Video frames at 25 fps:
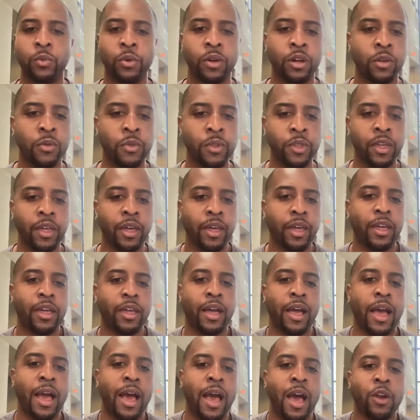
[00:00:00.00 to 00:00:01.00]
Well, hey,
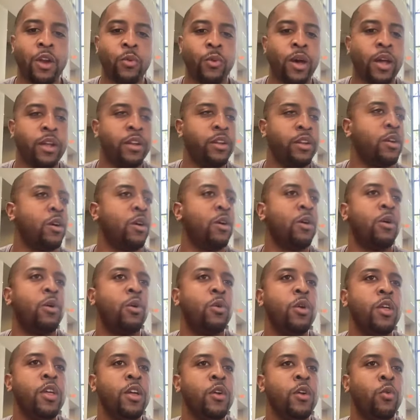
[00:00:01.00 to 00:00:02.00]
how do I
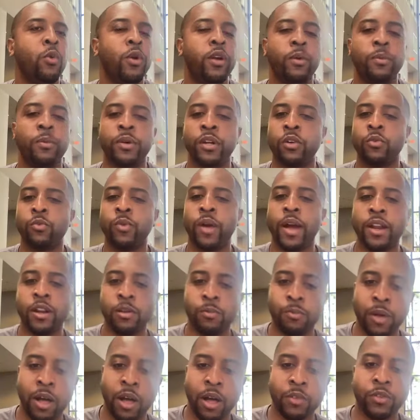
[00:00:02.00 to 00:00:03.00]
know what I'm going to write
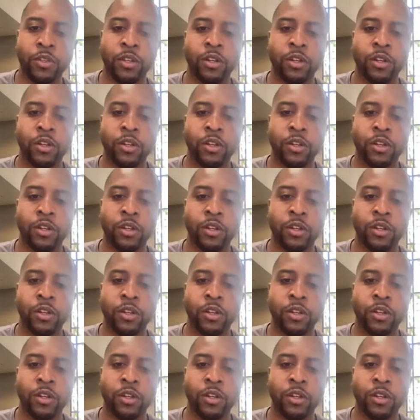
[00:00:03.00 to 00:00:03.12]
about?